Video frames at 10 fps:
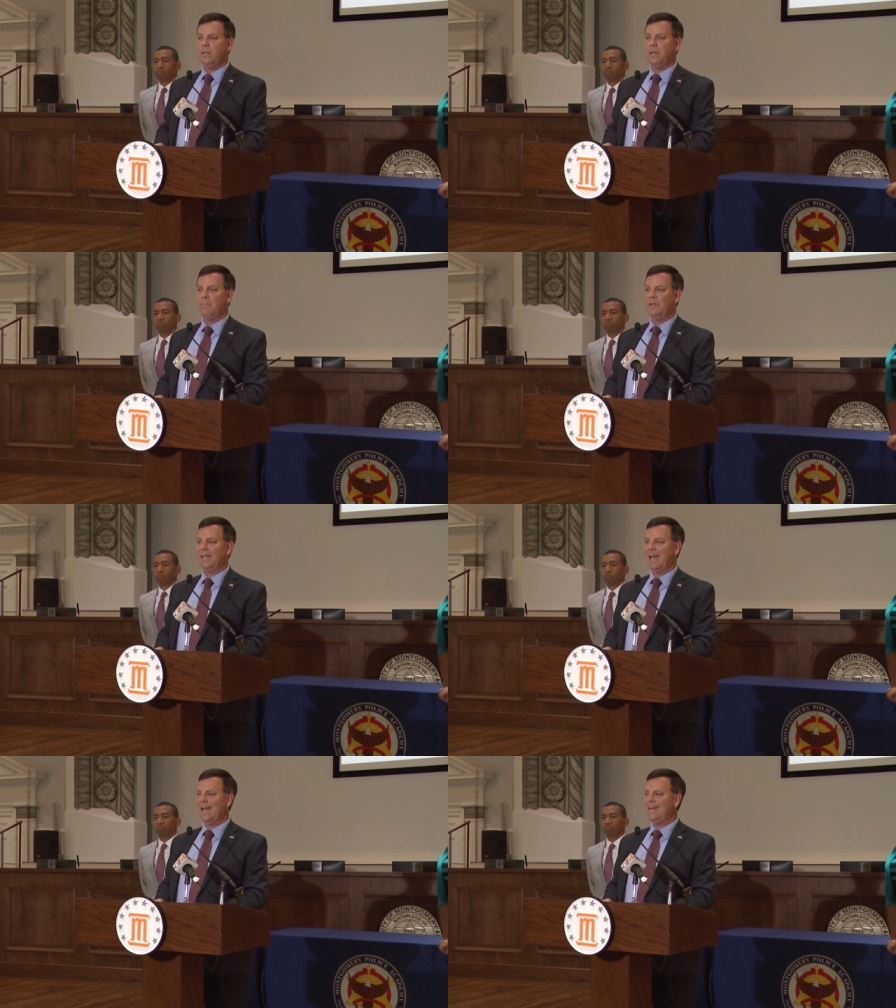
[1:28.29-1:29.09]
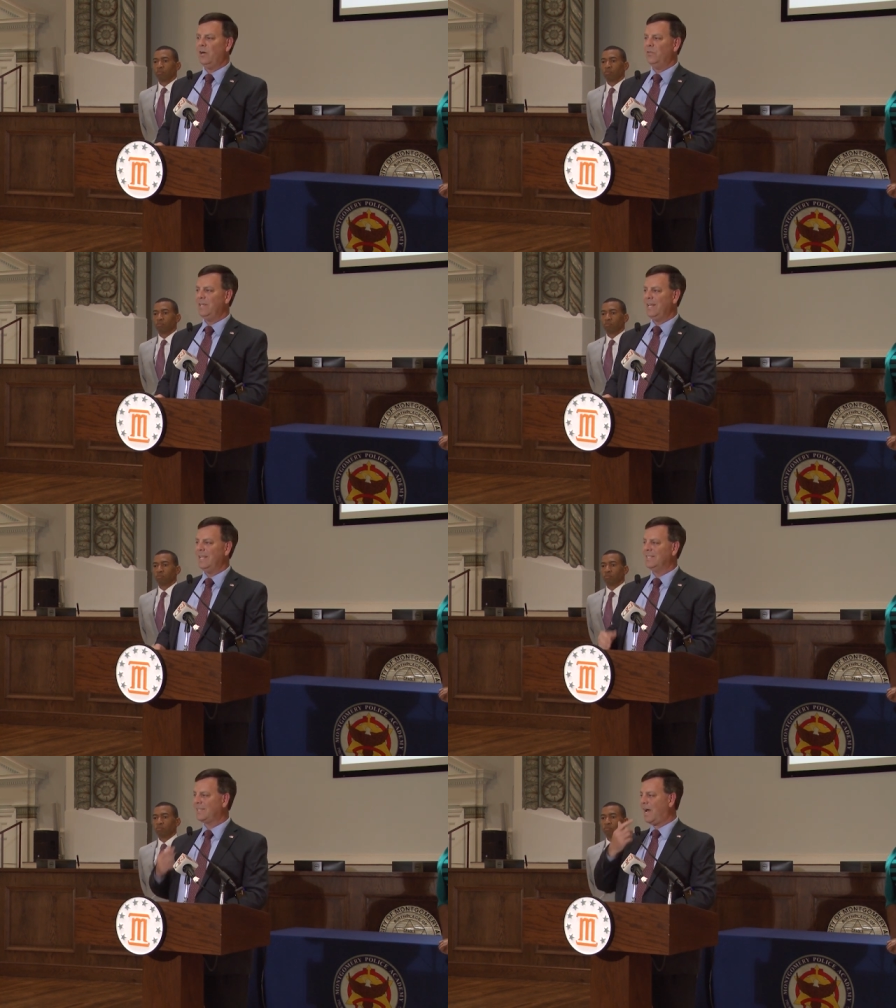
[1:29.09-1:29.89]
that began on the
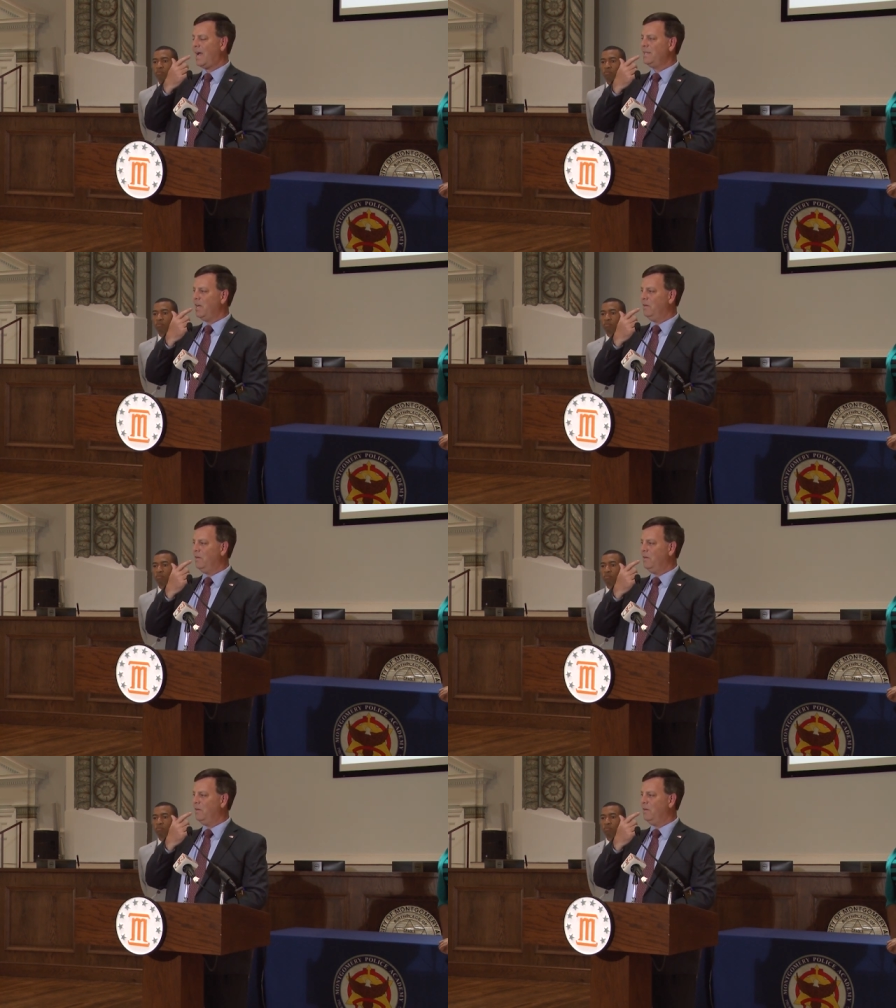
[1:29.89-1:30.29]
inside